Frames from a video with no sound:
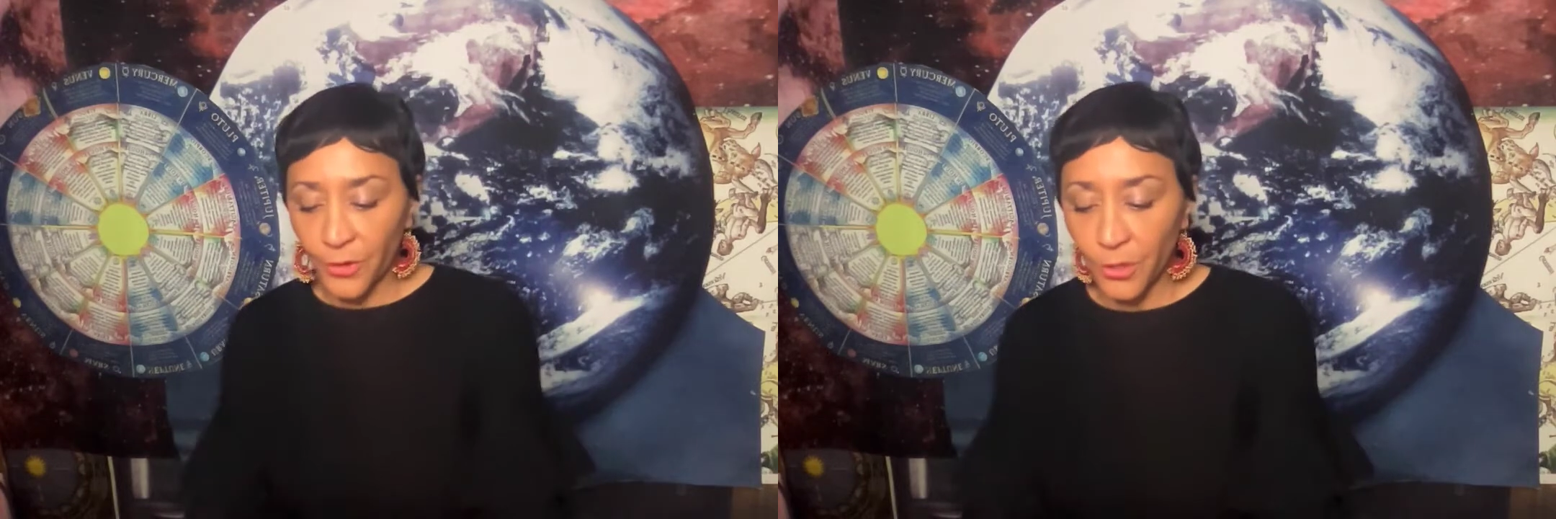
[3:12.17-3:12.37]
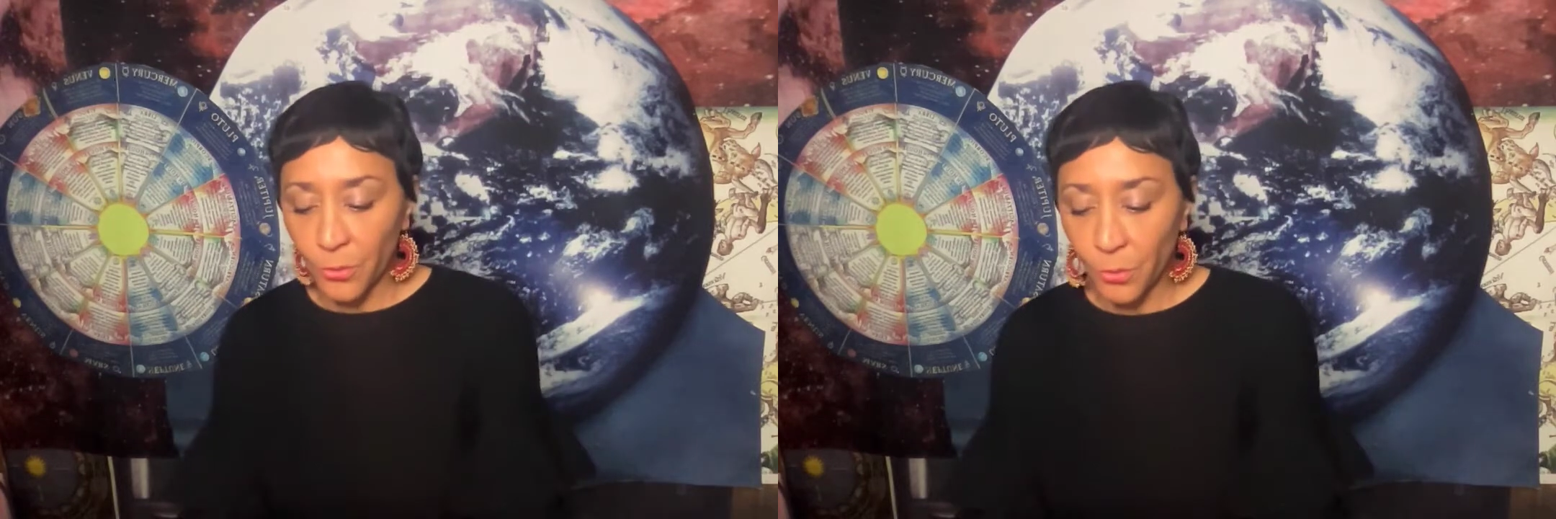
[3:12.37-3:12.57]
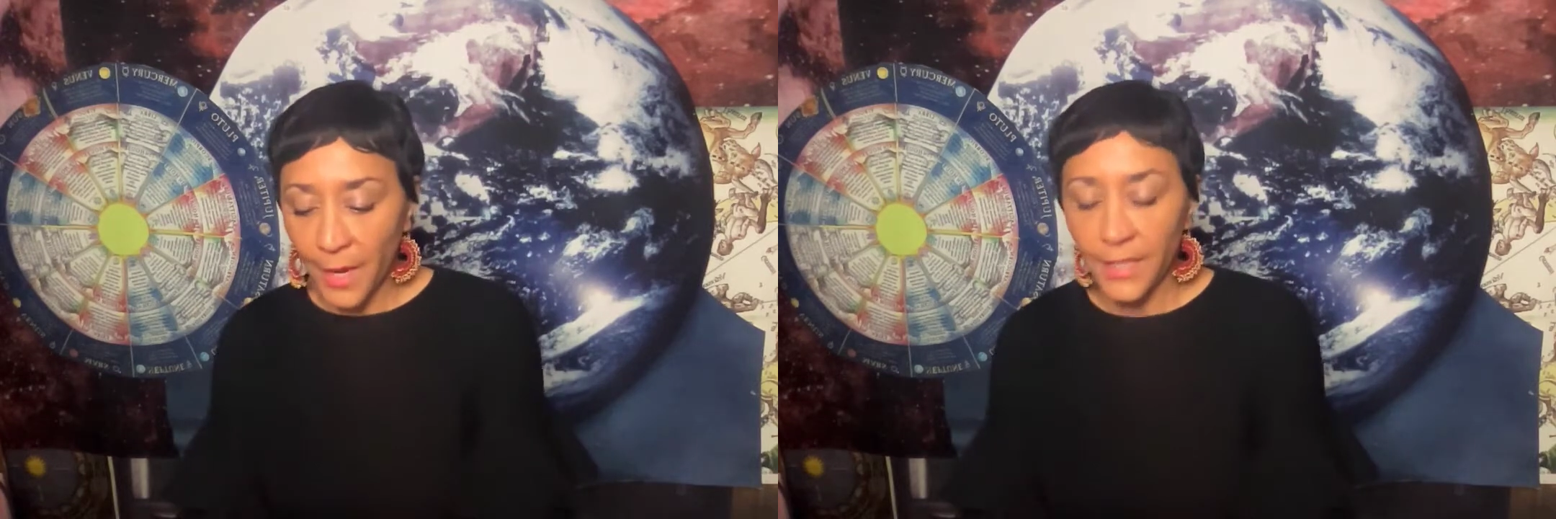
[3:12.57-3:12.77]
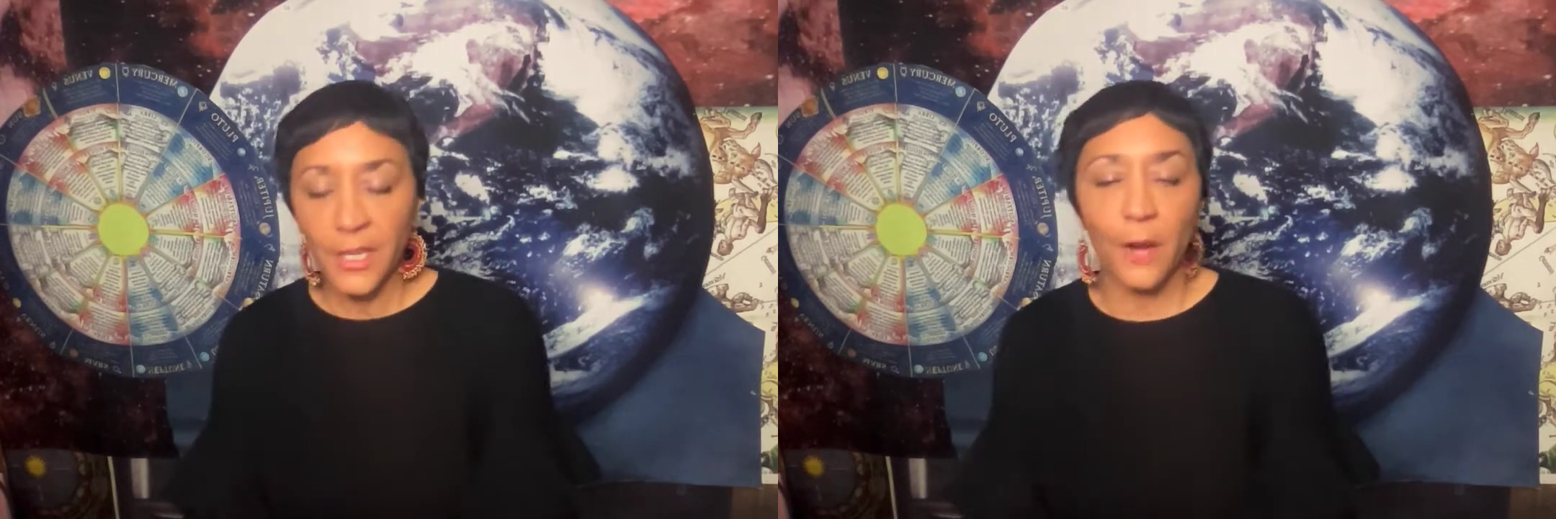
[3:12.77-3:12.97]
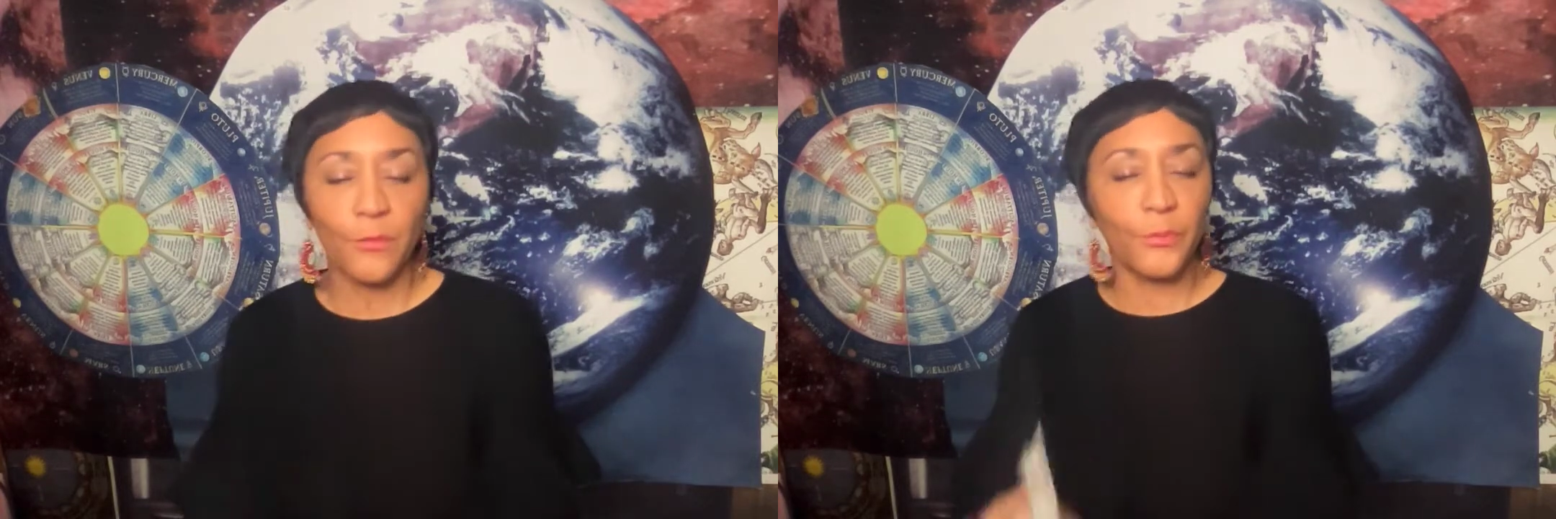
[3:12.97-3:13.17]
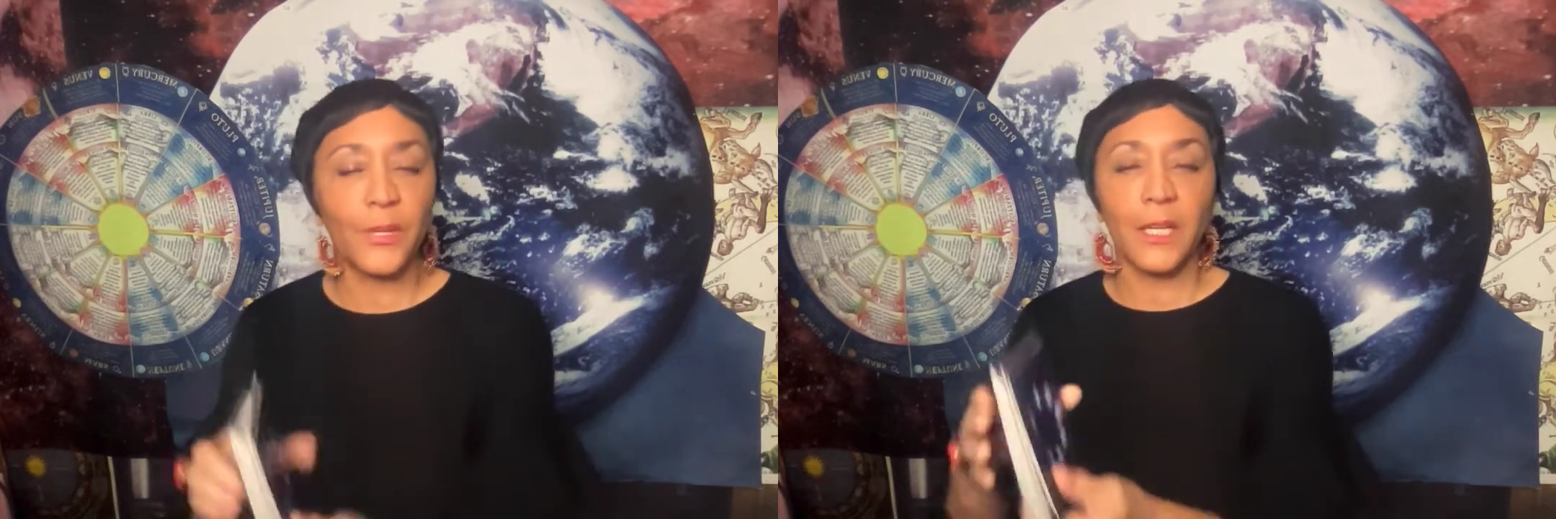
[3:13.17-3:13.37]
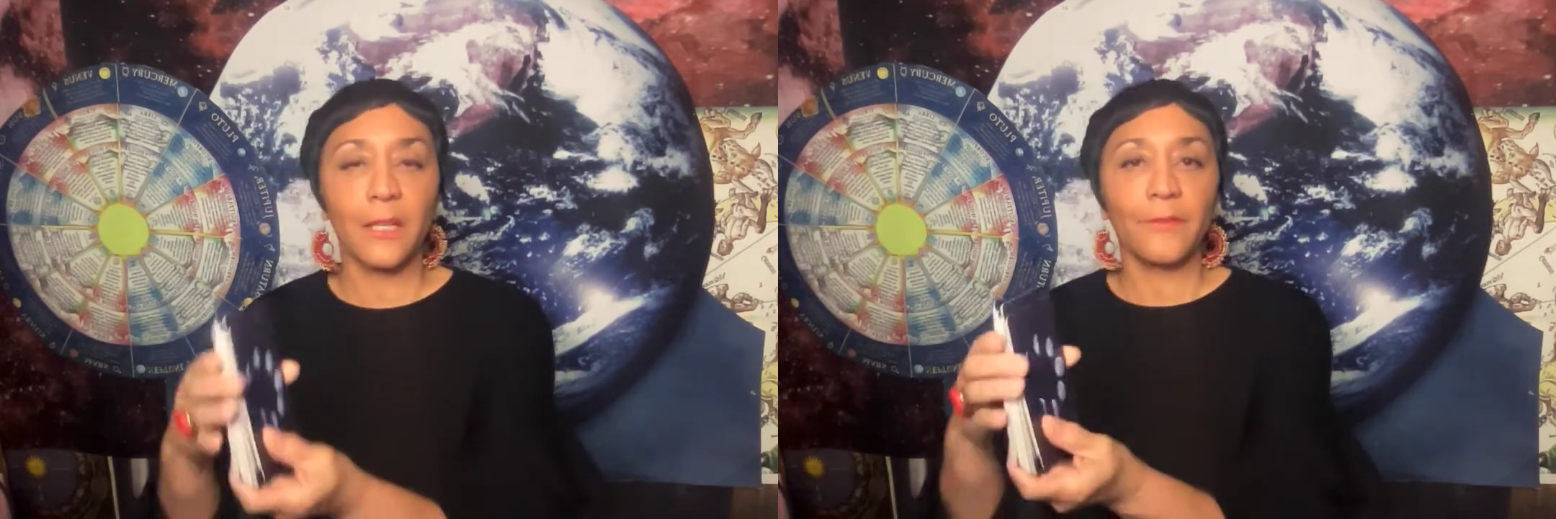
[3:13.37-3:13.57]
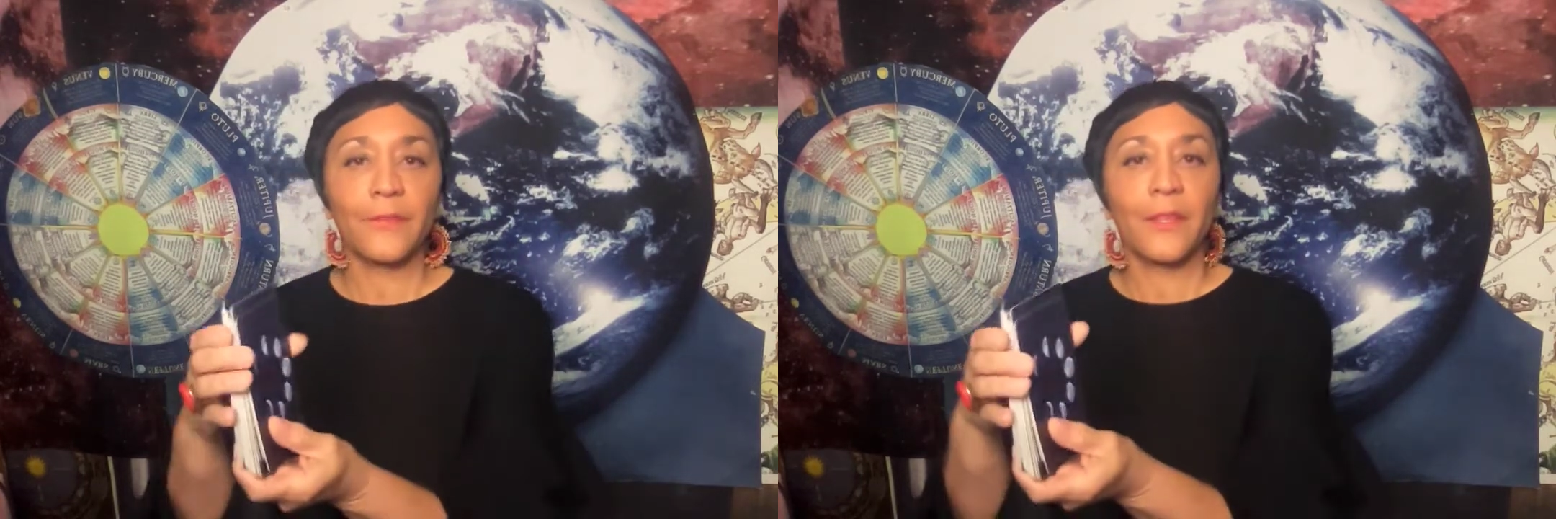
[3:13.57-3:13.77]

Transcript: you a tarot reading